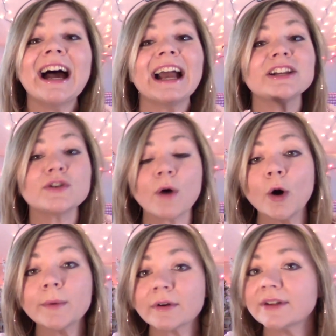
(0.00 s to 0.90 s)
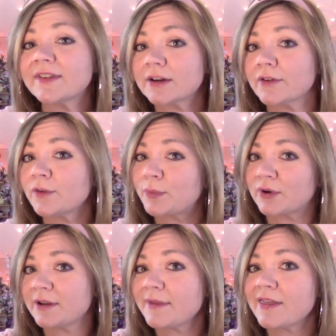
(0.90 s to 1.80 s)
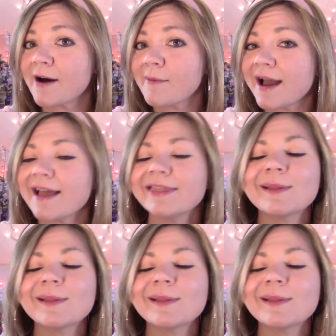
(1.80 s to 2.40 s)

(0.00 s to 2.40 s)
I do hope you'll consider supporting me that way.